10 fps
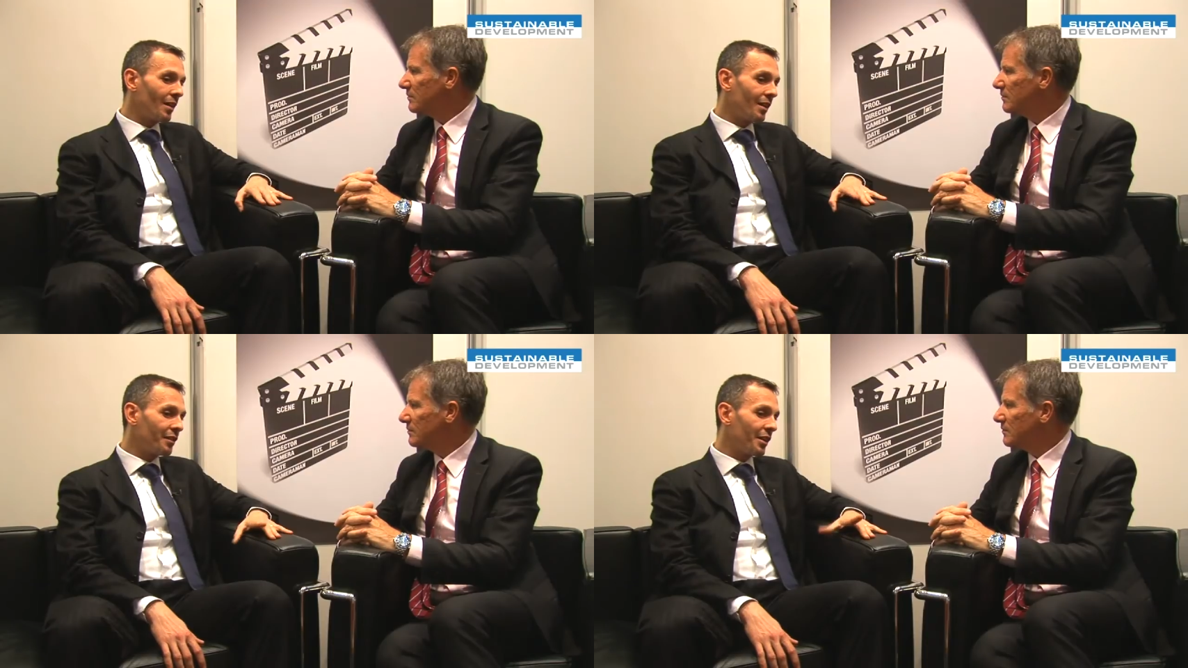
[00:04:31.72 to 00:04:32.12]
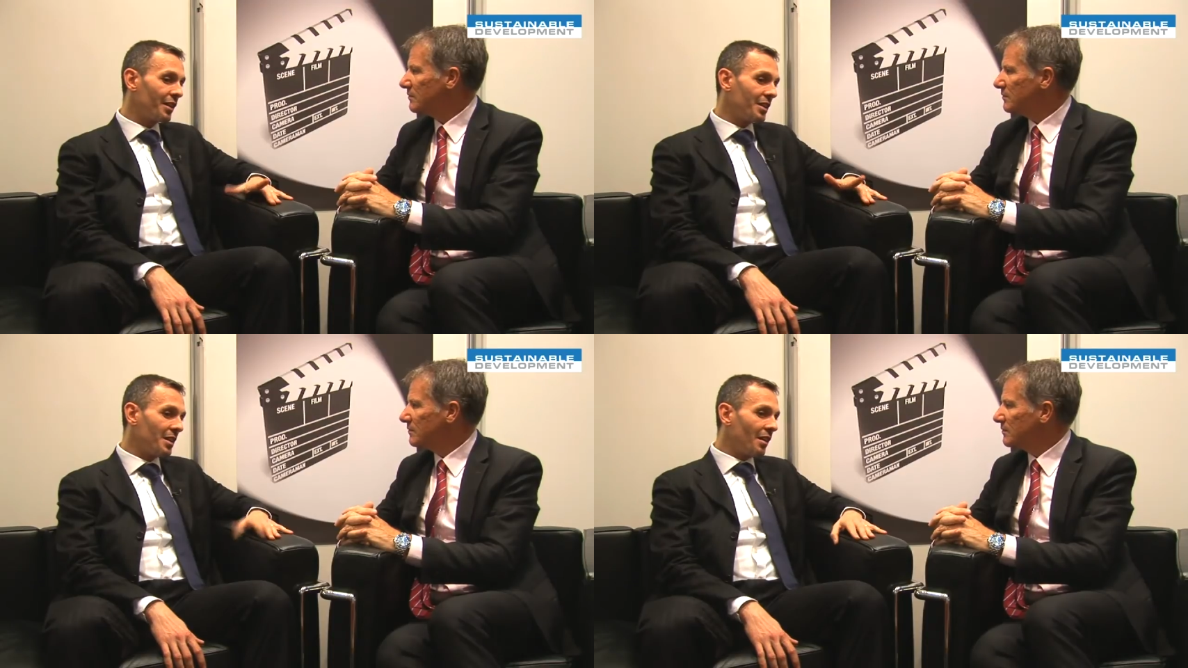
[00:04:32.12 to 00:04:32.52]
Speaker 1: let's
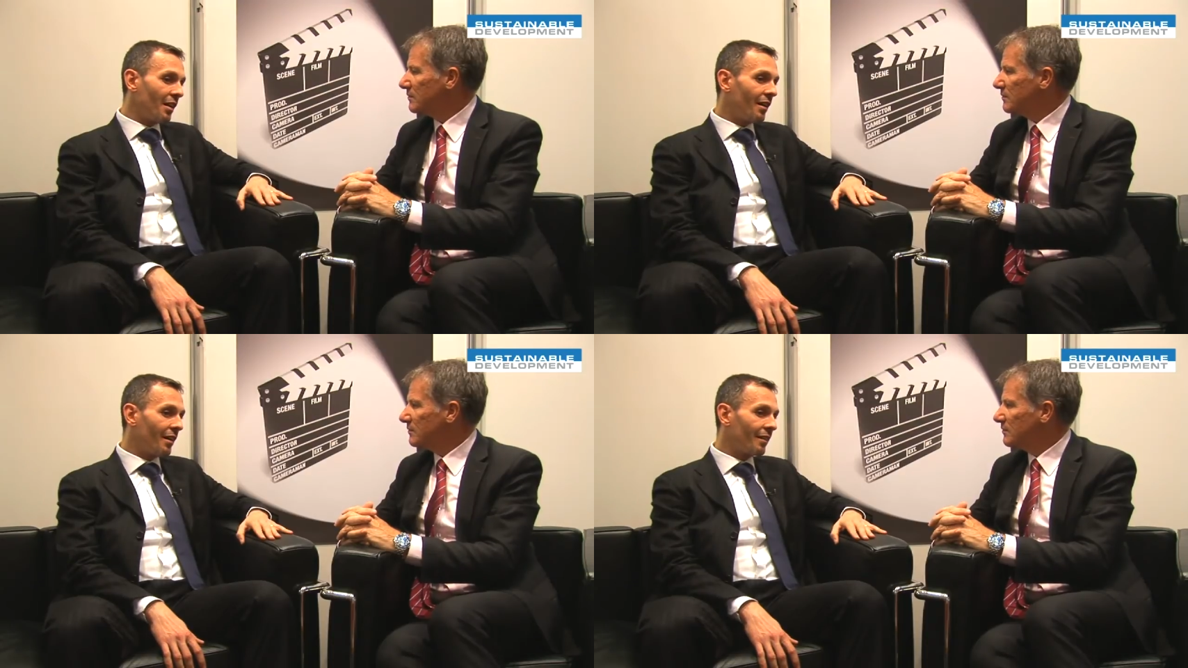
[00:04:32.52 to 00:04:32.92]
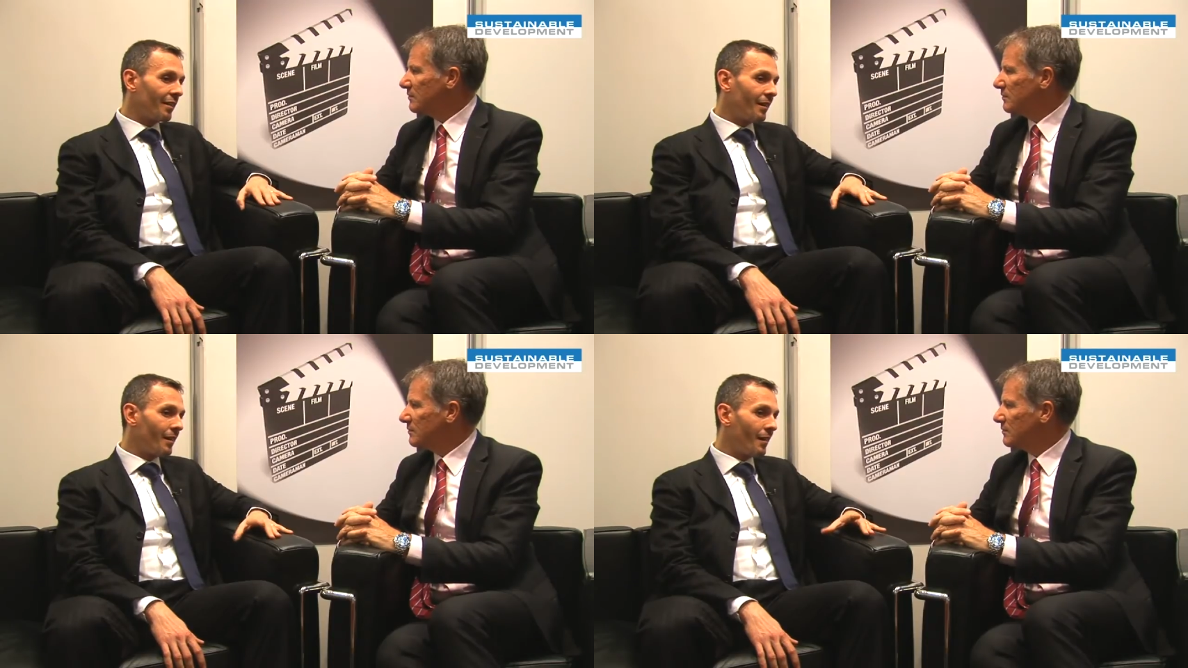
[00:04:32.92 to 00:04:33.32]
say, uh,
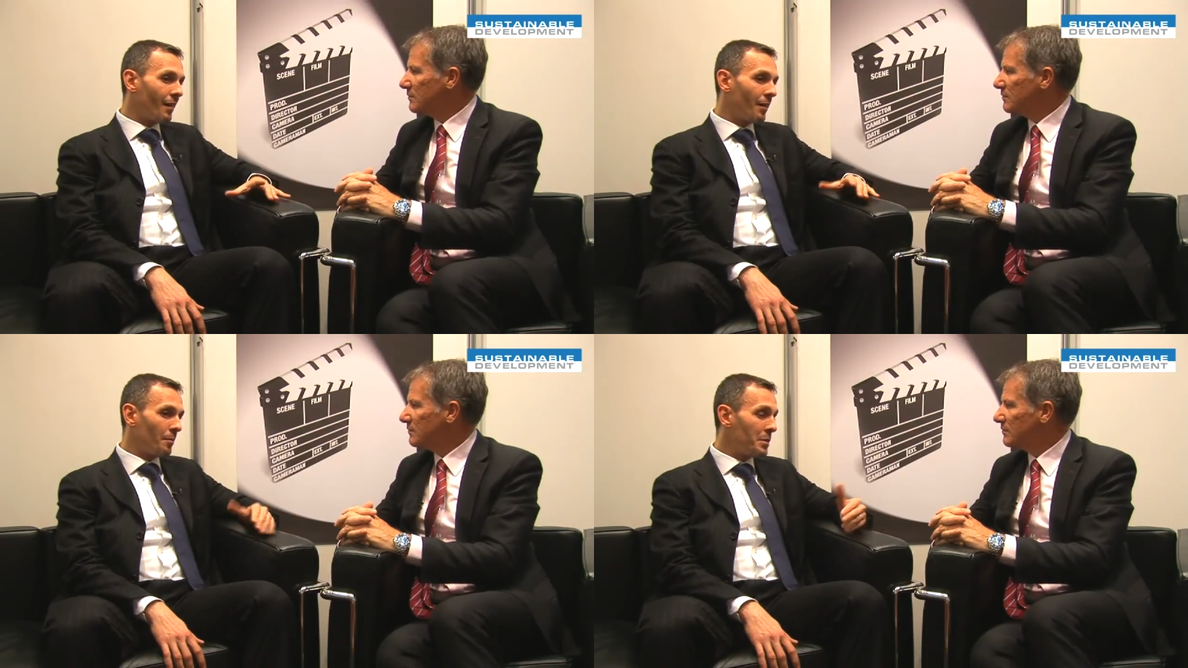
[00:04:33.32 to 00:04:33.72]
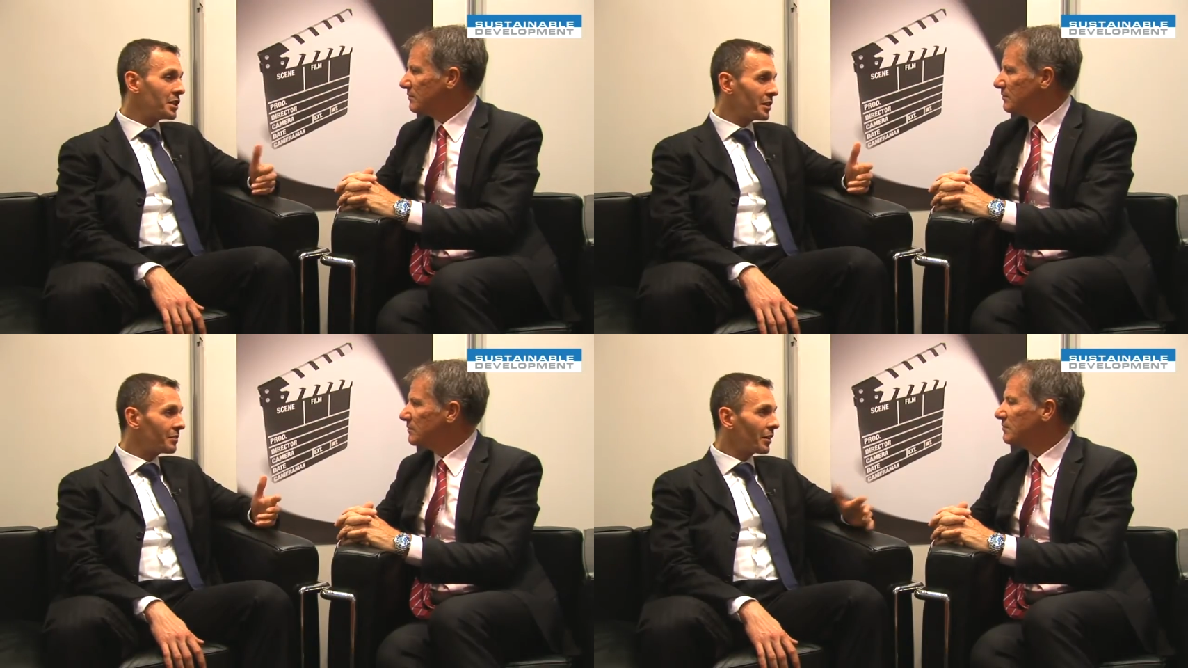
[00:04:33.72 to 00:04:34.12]
uh,
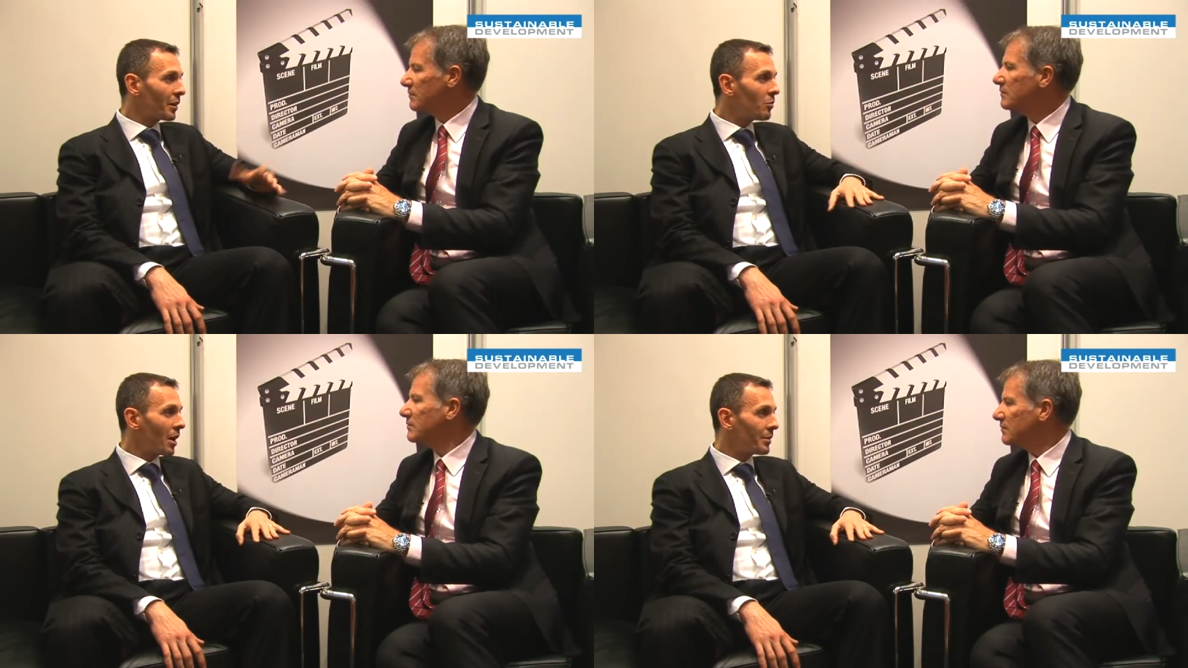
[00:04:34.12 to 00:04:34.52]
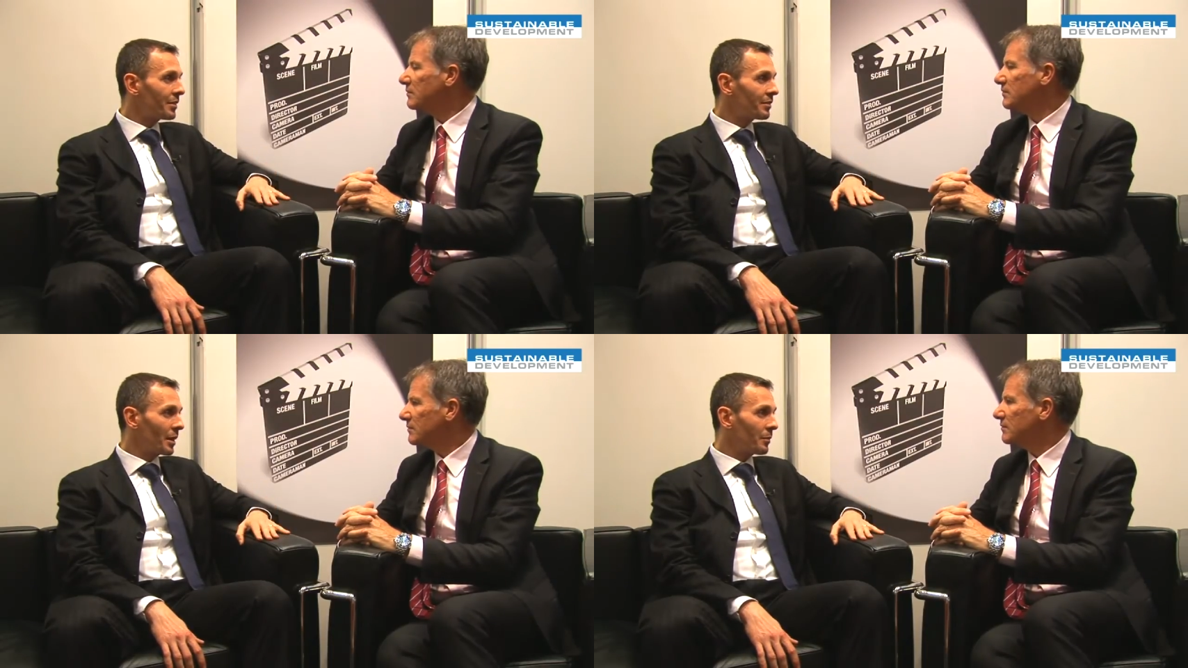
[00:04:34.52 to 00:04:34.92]
meeting the
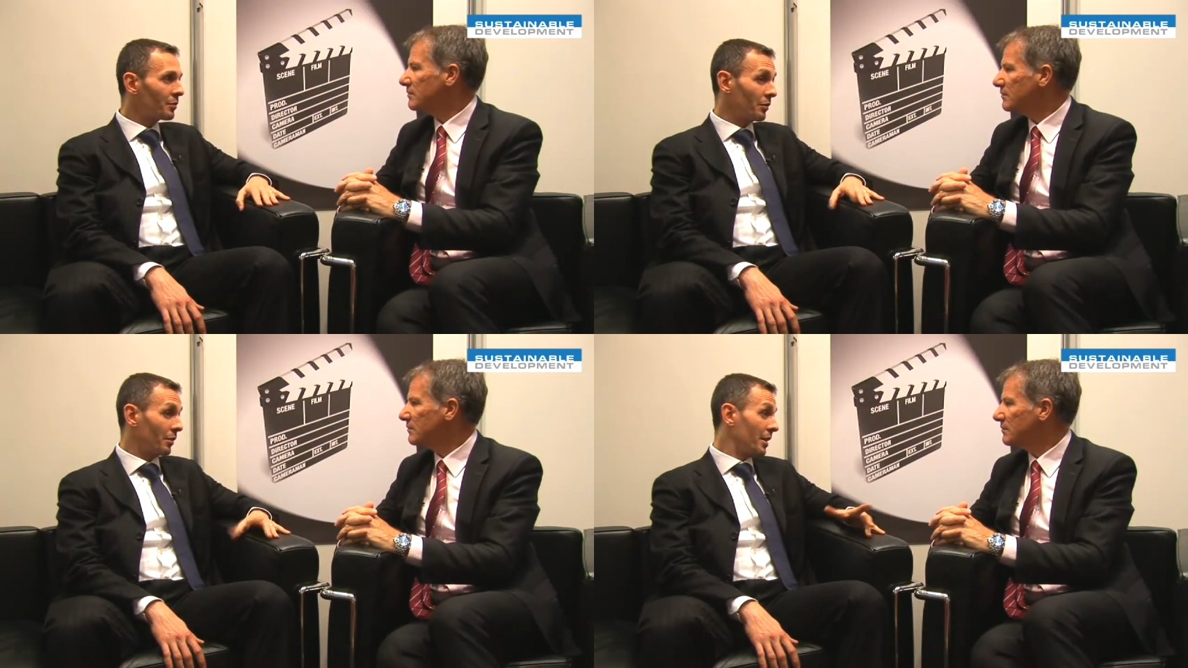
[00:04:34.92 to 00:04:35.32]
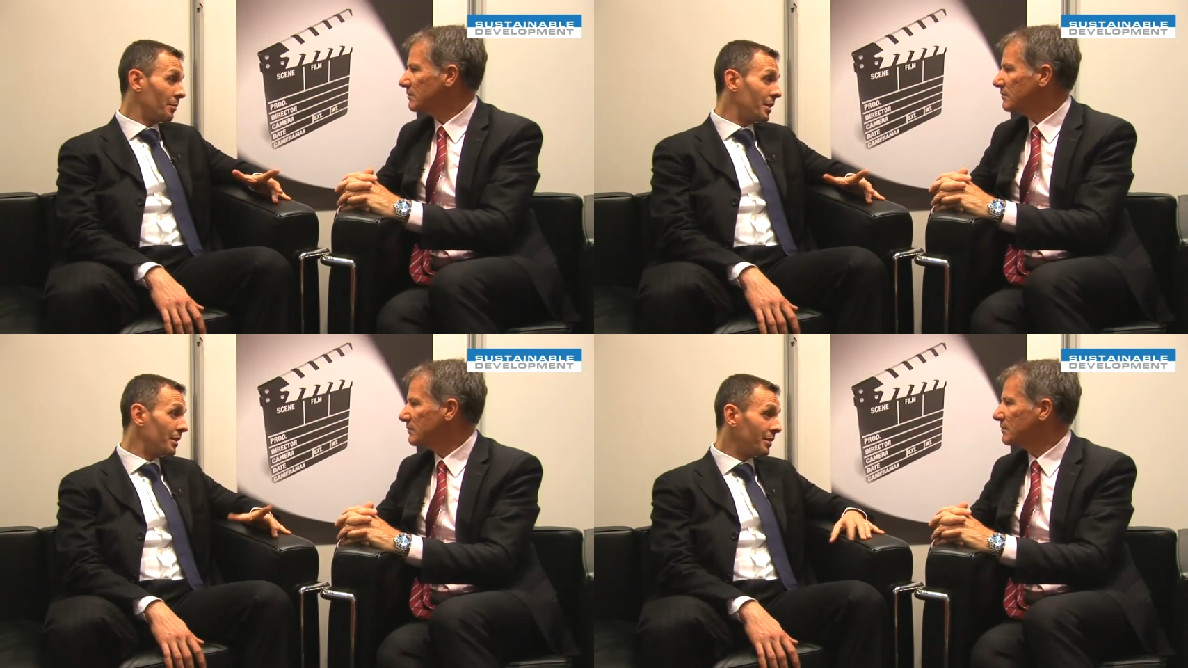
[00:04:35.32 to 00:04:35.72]
requirements in terms of
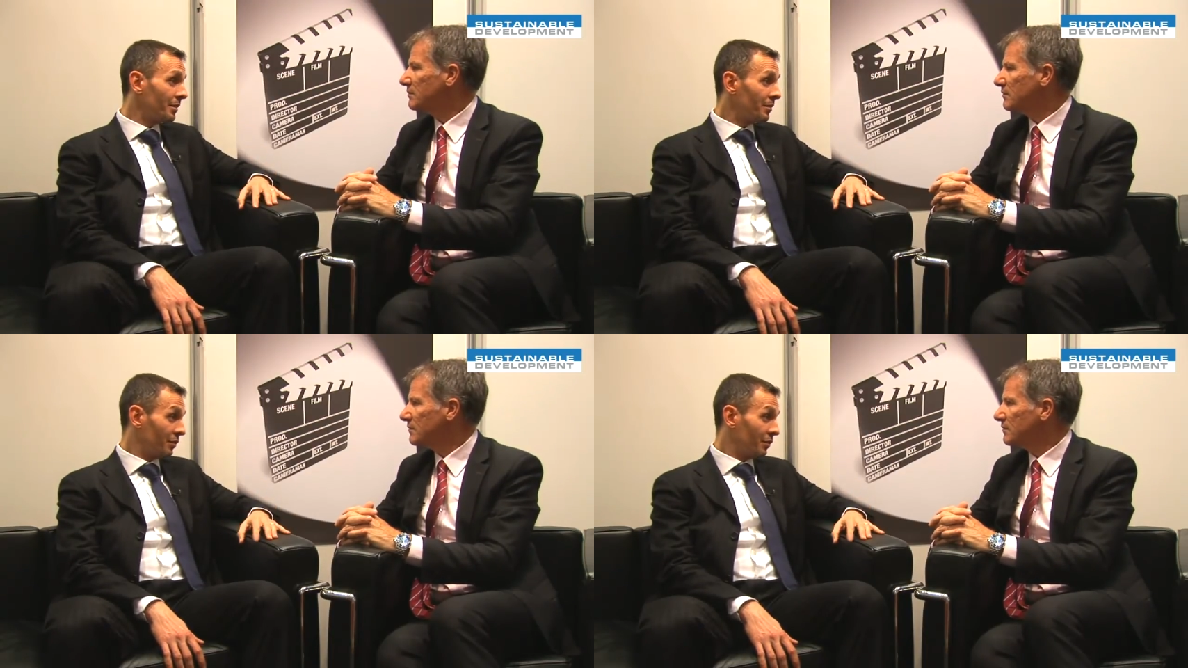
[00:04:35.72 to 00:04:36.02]
reliability,